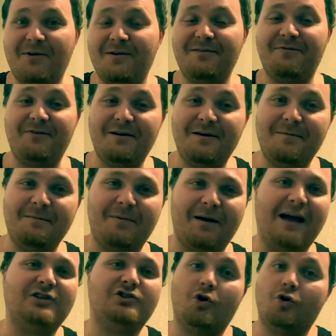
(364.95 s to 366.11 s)
You feel me? But I
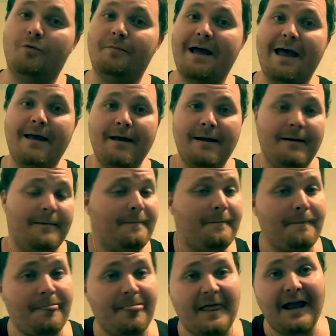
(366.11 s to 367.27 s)
showed him that
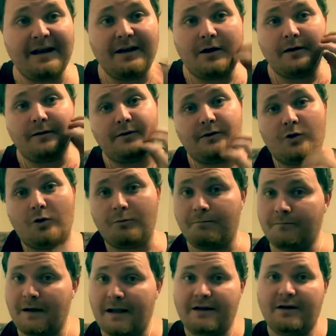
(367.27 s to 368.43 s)
ain't nothing, you know,
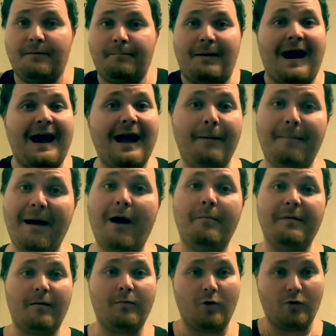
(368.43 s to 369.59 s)
ain't nothing pie about me.
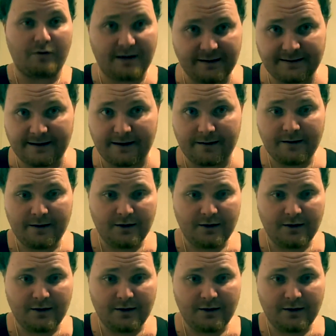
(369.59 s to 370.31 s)
I'm going to get there.